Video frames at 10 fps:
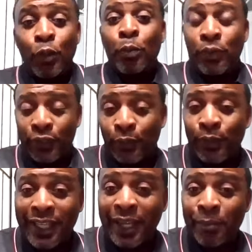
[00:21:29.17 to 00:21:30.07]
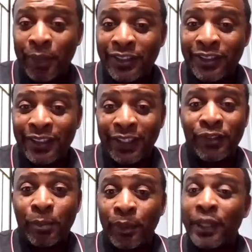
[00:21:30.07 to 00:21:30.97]
to put with that
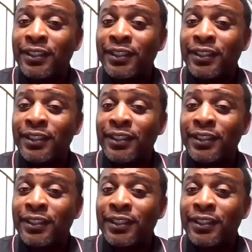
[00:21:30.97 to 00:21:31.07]
patient if the